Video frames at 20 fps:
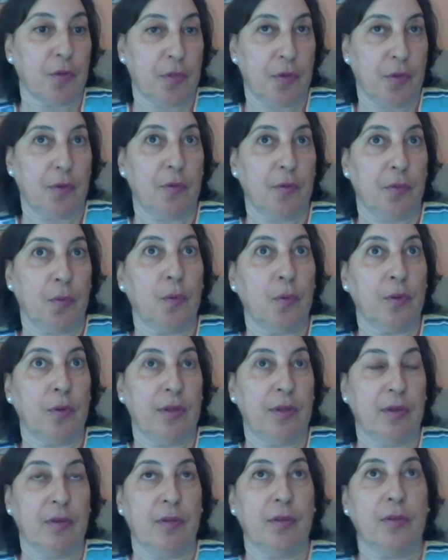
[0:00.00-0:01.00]

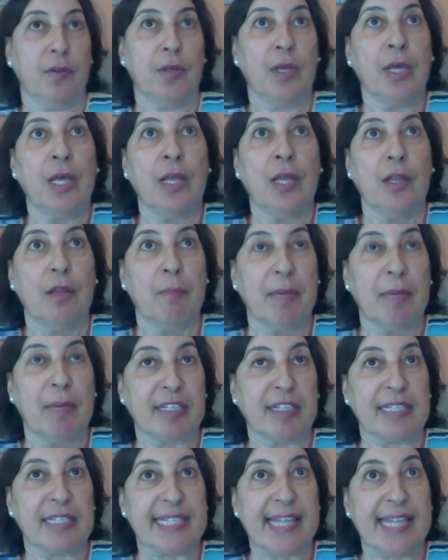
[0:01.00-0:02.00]
the
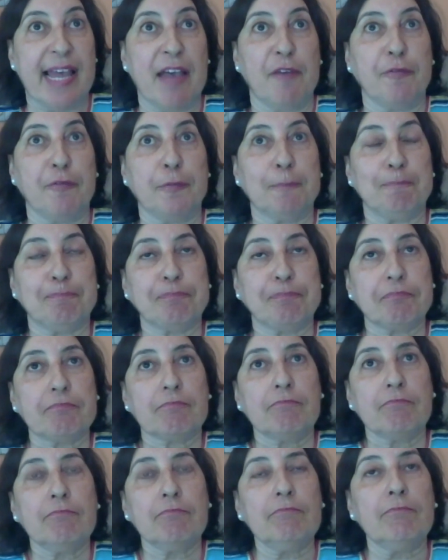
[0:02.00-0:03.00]
medical staff
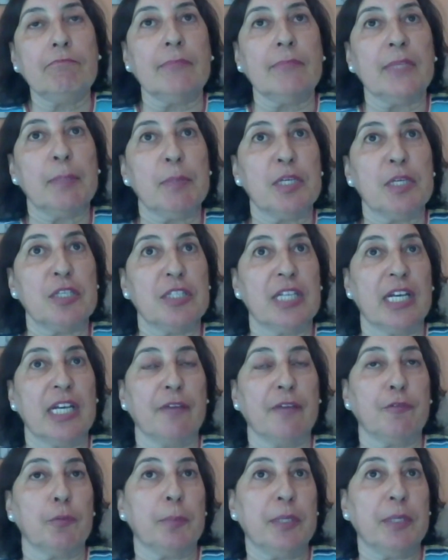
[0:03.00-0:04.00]
because they
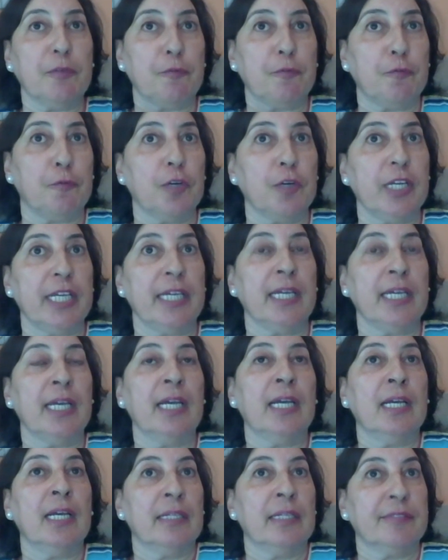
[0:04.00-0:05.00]
have to be fully
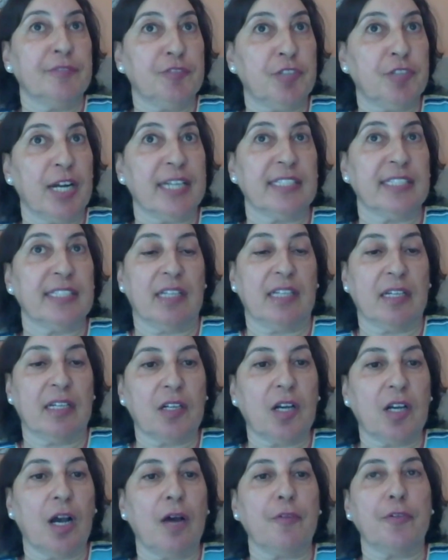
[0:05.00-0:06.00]
dressed
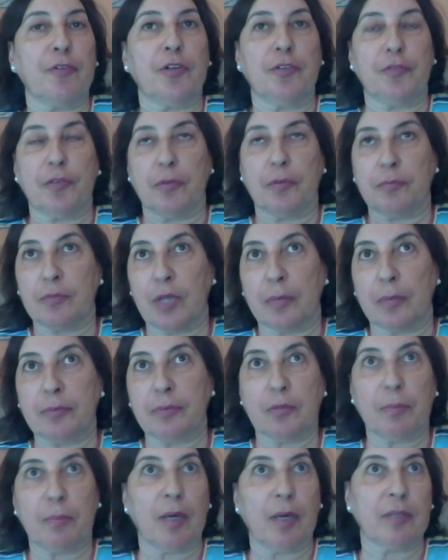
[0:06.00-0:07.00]
and covered from top
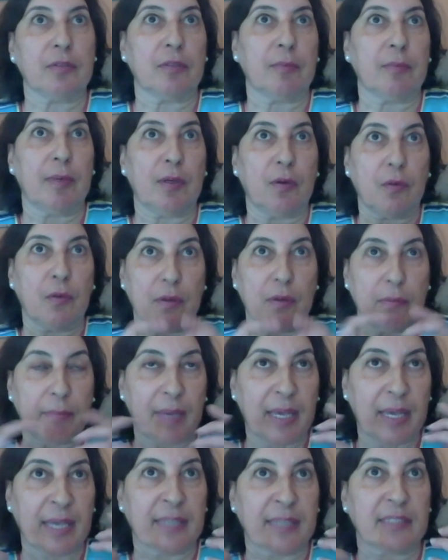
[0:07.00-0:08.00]
to bottom and all the
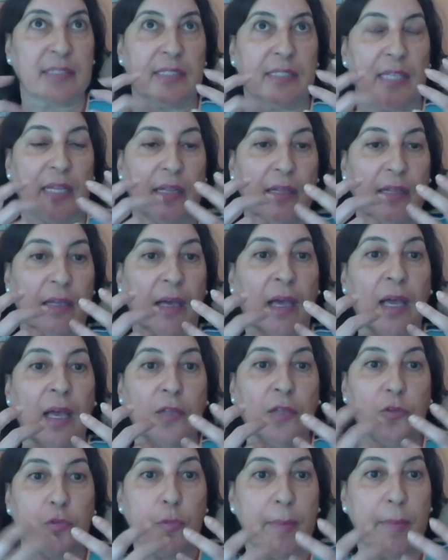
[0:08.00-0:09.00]
masks and the
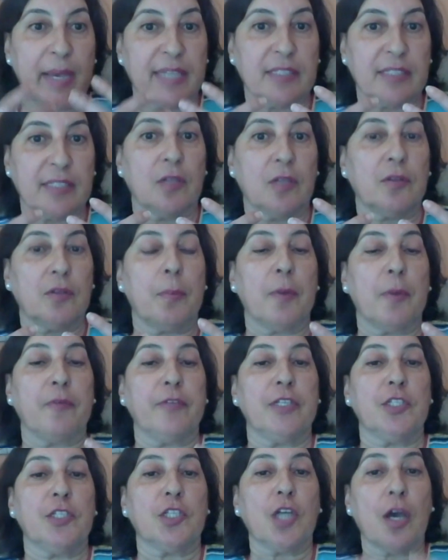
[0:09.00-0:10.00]
2 masks on top of
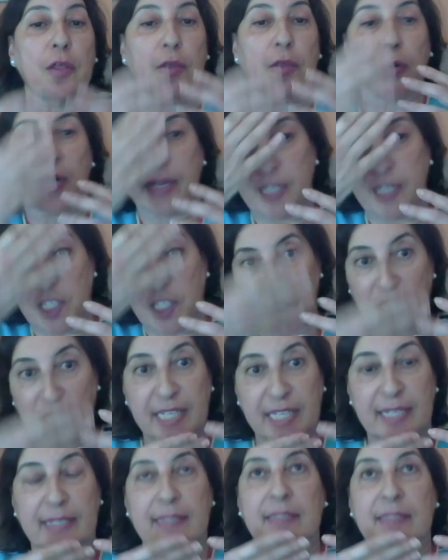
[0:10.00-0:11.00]
each other and a
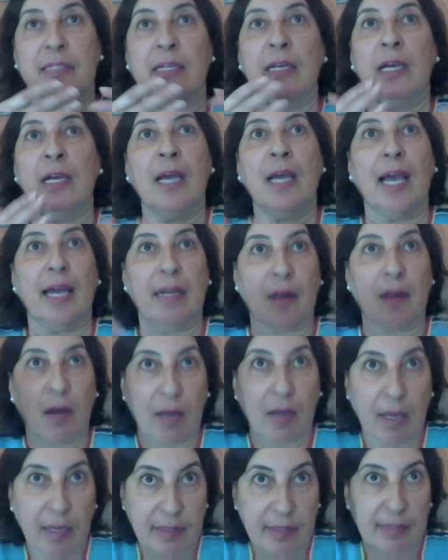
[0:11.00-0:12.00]
shield and
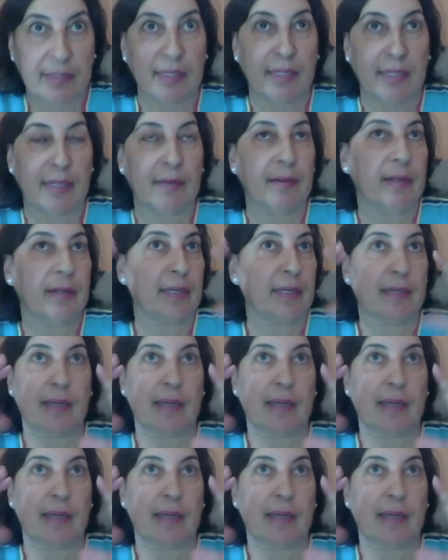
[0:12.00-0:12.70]
like